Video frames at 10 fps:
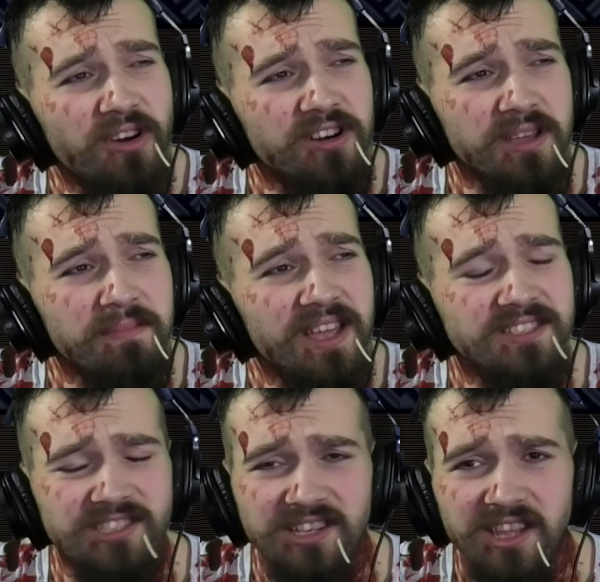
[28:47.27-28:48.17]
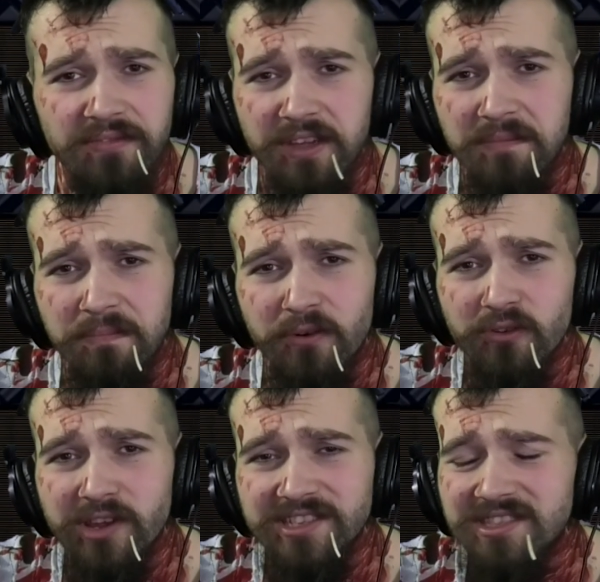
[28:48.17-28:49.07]
already made significant
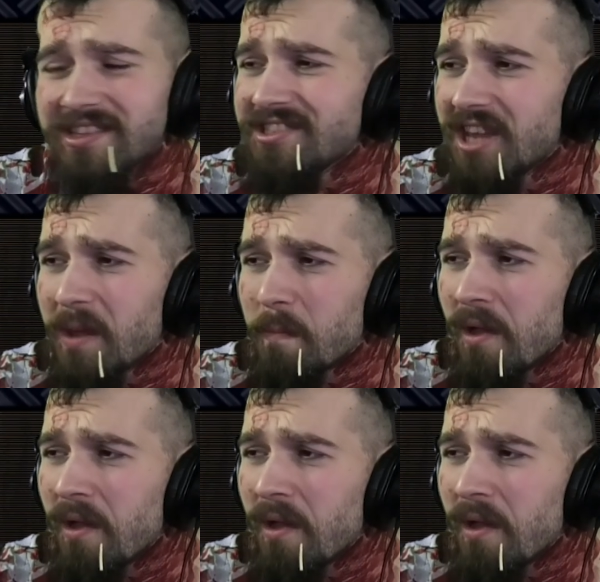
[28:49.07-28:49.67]
progress in this game.